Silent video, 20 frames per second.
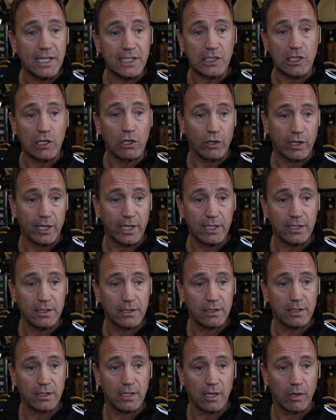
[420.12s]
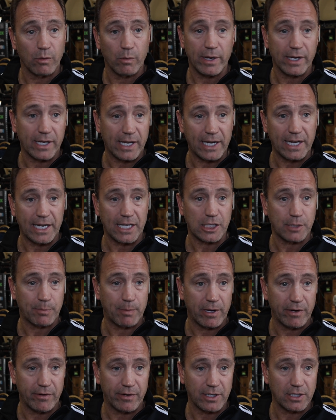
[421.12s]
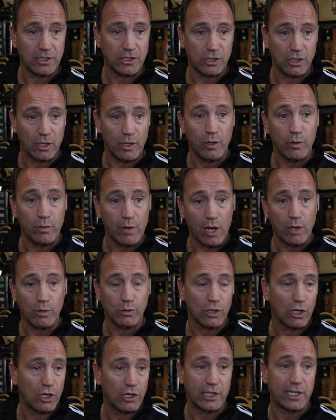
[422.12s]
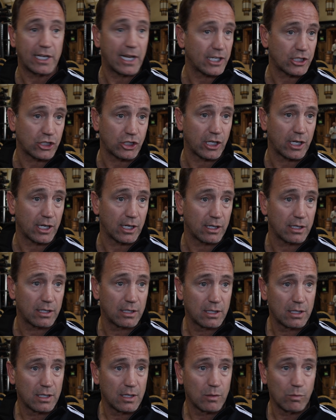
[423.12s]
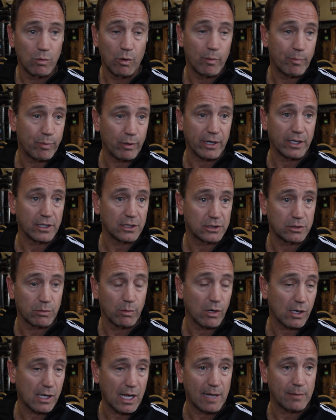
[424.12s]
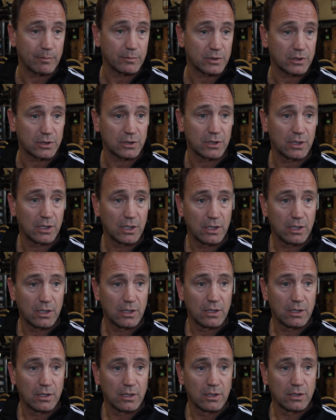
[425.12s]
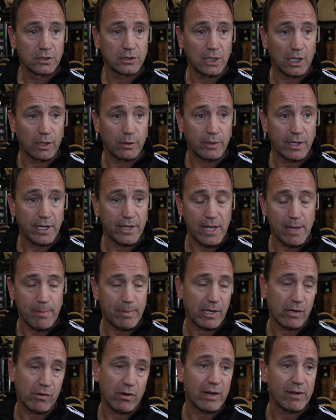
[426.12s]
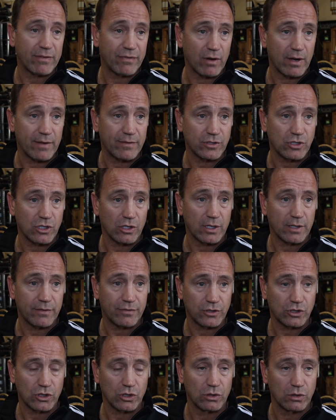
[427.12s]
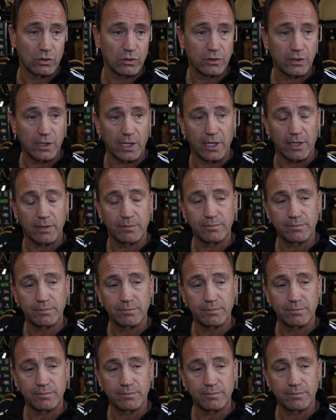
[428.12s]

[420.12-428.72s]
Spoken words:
he's looking and we're getting experience, who knows early next year what comes. So yeah, that'd be a great fight for Johnny for sure. Yeah.